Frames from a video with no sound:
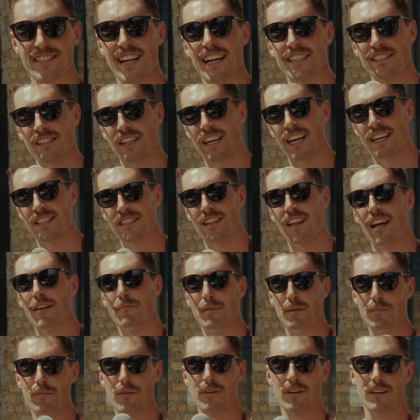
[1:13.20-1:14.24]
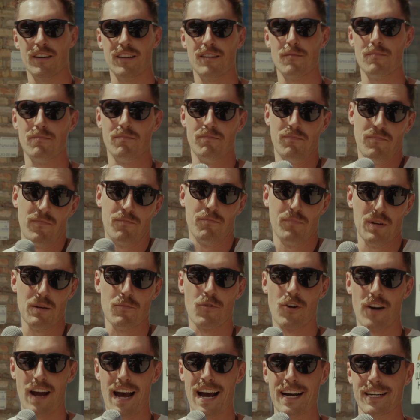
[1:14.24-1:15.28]
that's the case, a lot of people are going to be
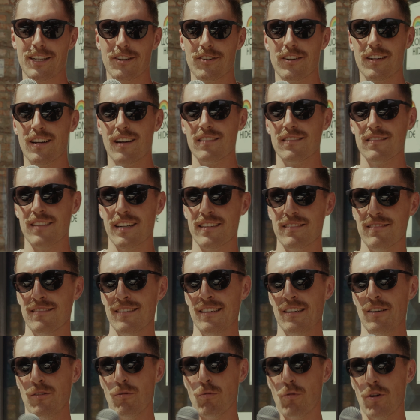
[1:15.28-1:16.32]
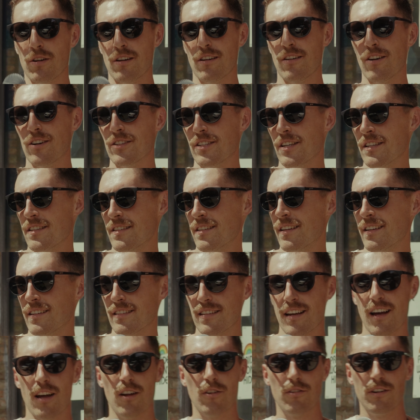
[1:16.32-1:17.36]
more accurate on like what an artistic
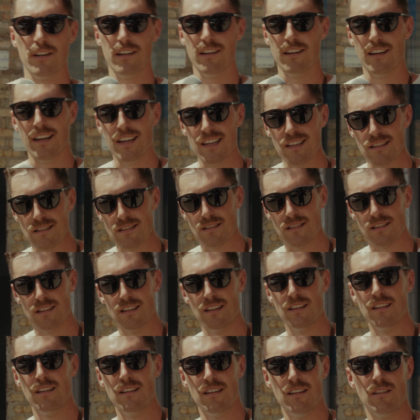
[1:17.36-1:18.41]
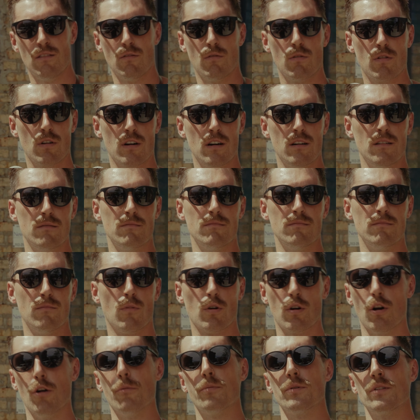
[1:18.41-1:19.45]
salary is, or
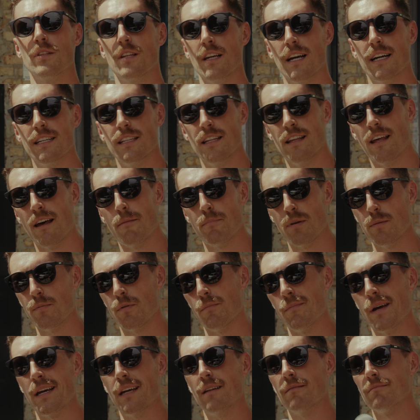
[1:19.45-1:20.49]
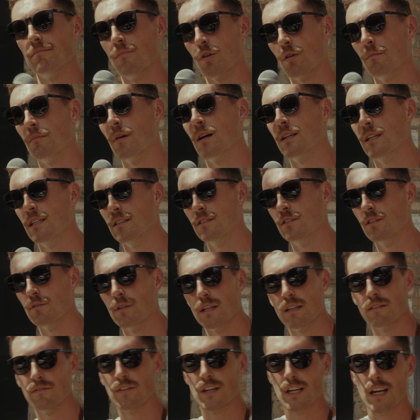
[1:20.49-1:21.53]
more open to the idea that people make more money
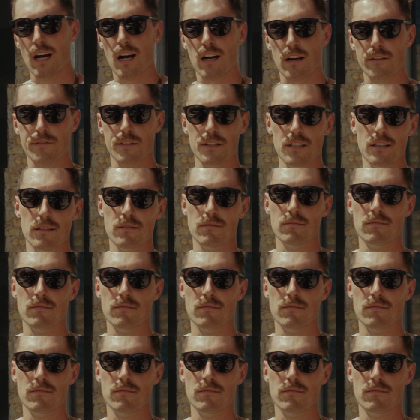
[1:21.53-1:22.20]
doing videography.